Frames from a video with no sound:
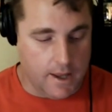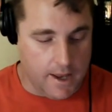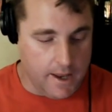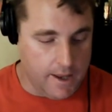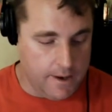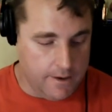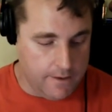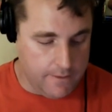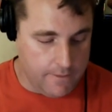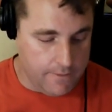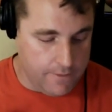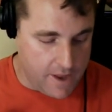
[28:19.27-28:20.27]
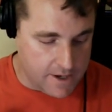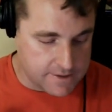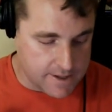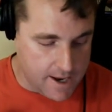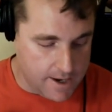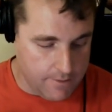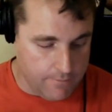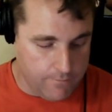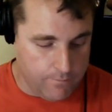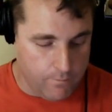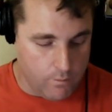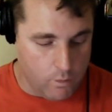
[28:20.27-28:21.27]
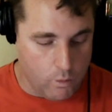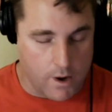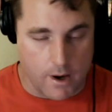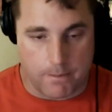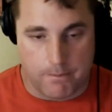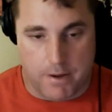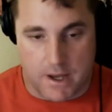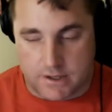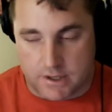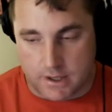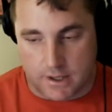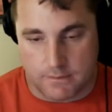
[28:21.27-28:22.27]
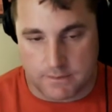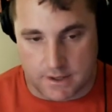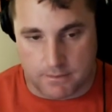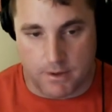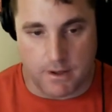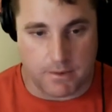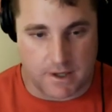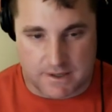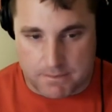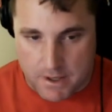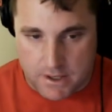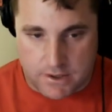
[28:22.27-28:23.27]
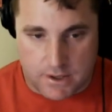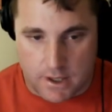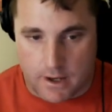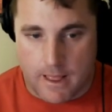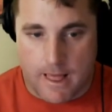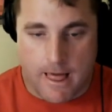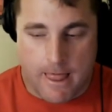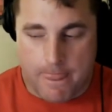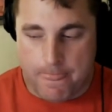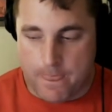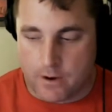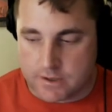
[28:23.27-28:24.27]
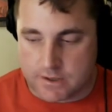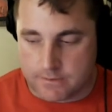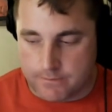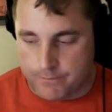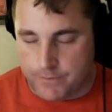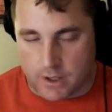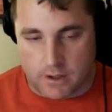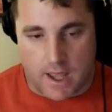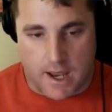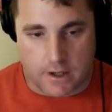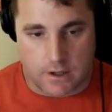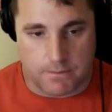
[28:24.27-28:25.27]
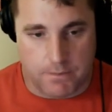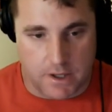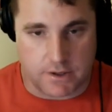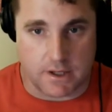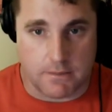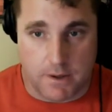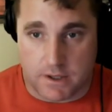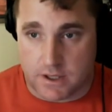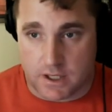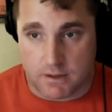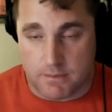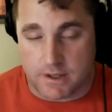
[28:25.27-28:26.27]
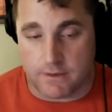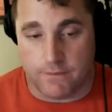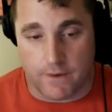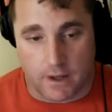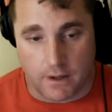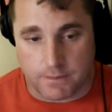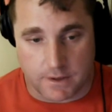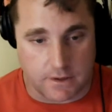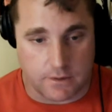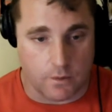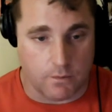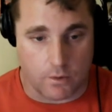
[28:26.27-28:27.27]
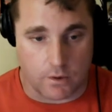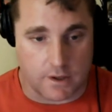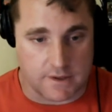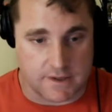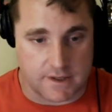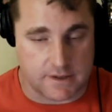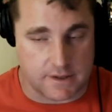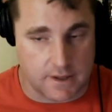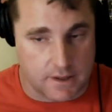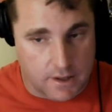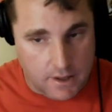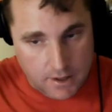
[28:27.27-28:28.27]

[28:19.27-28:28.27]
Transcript: And that's kind of where pitching comes into play, because pitching, there's a lot of good pitching, and pitching can be developed into a more consistent